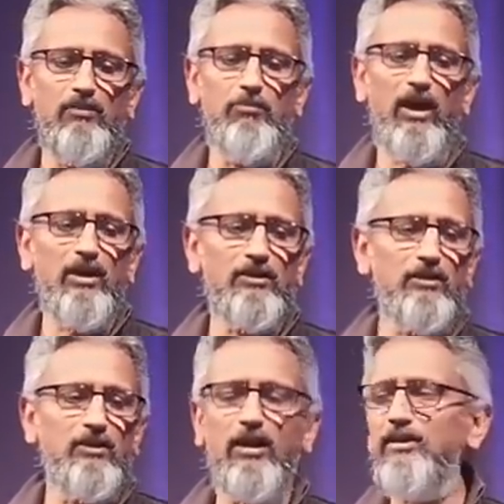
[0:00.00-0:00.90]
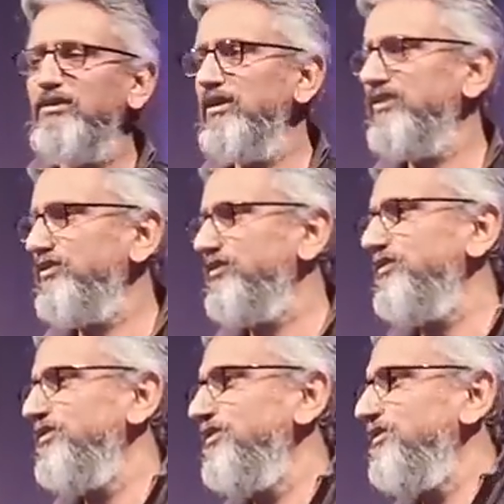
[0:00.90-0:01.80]
But none of this
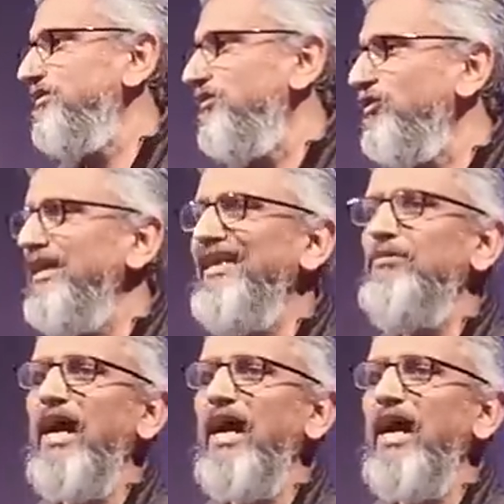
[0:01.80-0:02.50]
really